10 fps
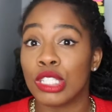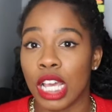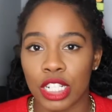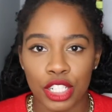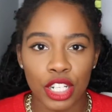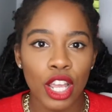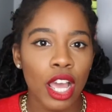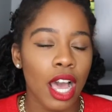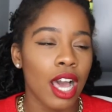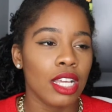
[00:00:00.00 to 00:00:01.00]
touch
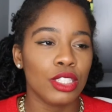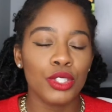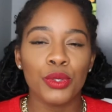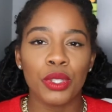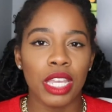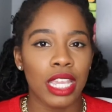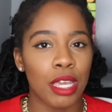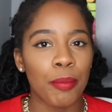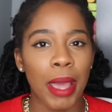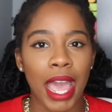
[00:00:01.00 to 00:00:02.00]
uh, to the
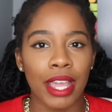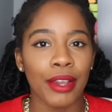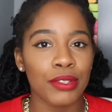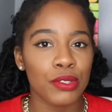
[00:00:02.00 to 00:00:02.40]
handbag.